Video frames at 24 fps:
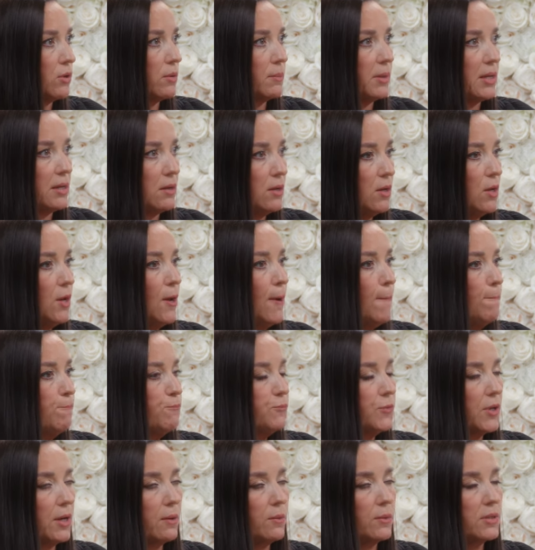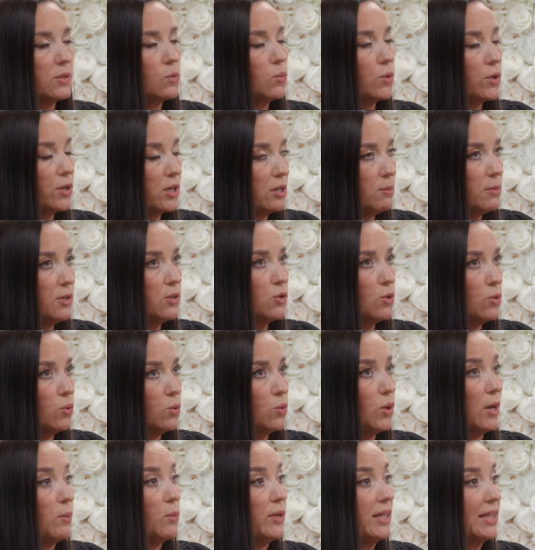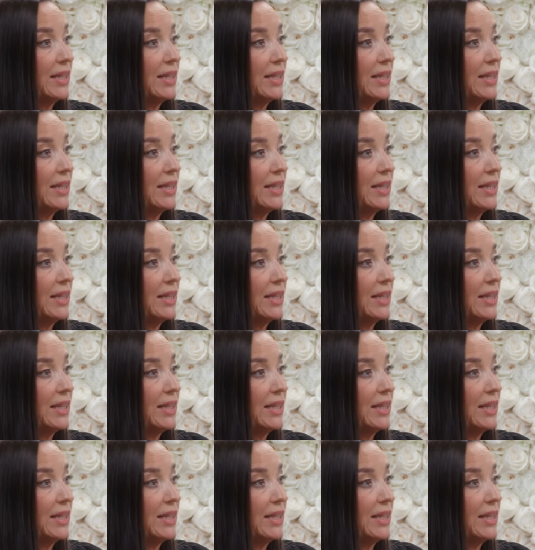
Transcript: Yeah. I mean, I'm like, we're going to be the cool. And we